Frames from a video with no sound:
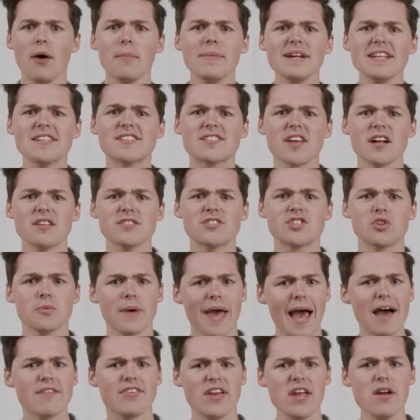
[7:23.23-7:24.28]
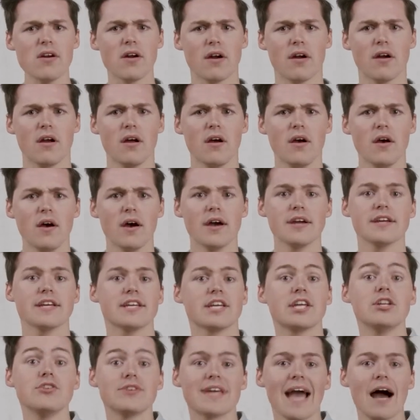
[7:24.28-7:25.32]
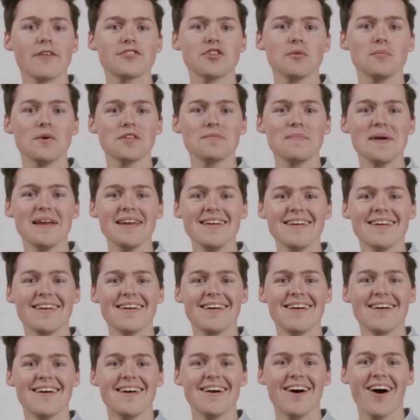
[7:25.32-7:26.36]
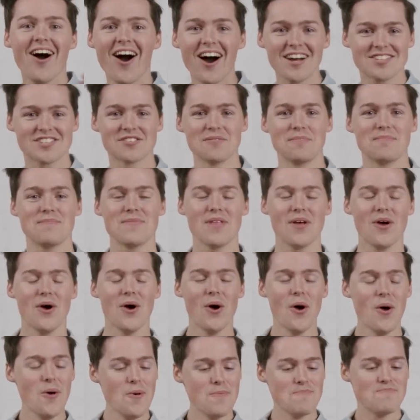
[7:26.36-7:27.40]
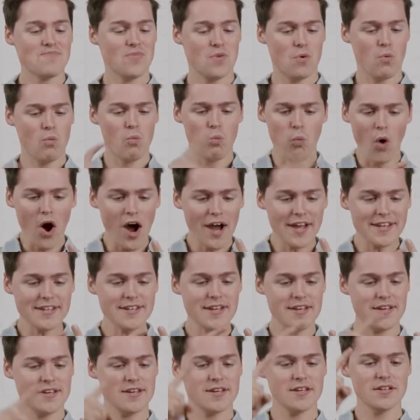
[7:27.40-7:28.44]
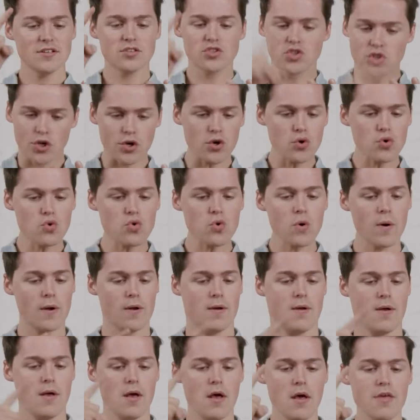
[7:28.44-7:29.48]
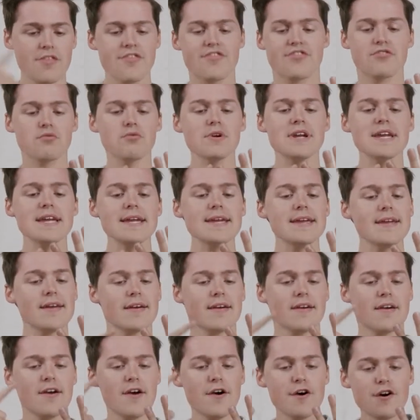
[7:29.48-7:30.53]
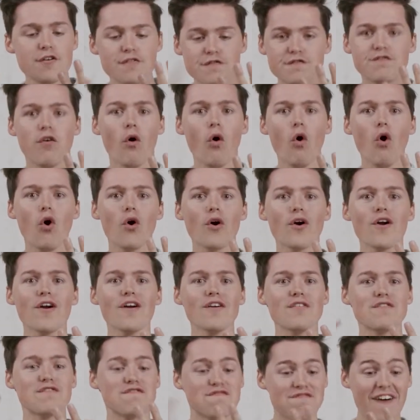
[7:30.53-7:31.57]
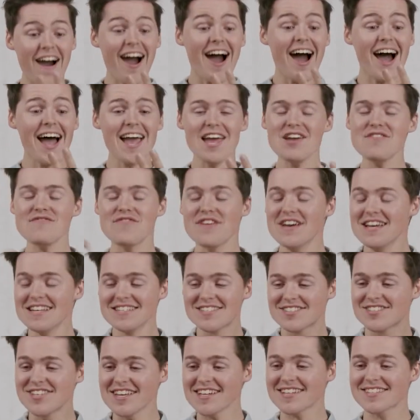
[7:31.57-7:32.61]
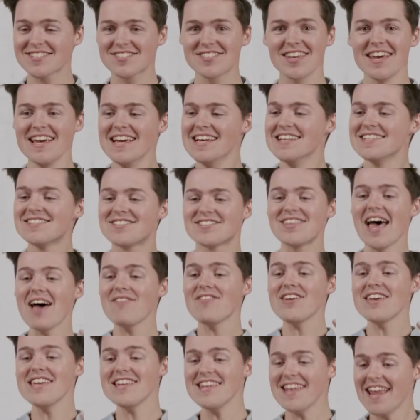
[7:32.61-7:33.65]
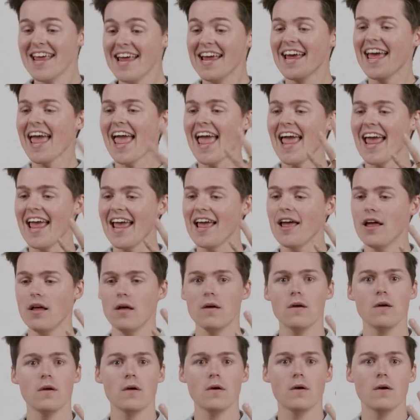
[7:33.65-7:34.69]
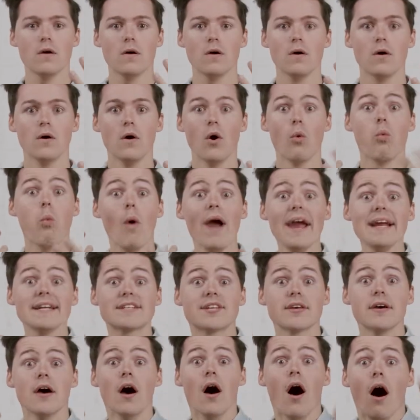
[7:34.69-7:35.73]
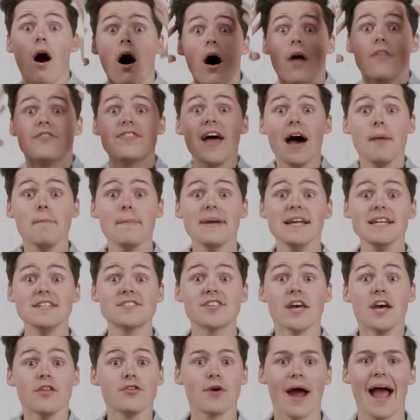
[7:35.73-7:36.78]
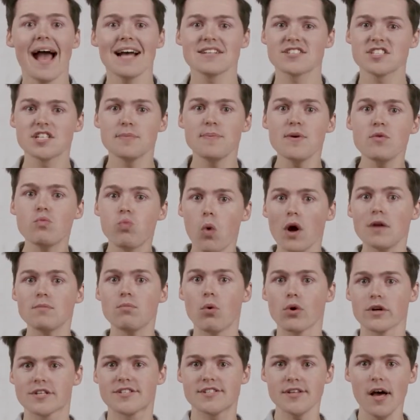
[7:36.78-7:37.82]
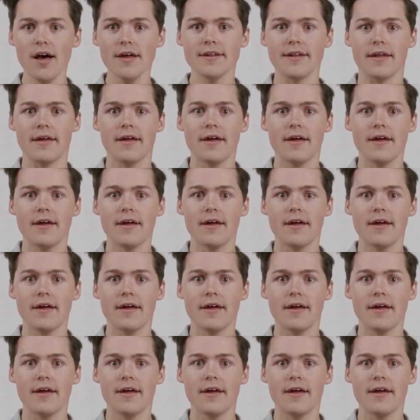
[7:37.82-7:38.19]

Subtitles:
many sons do we have here? Can you count them with me? Awesome. 1, 2, 3, 4, 5, 6, 7. Wait, that means there has to be one more son.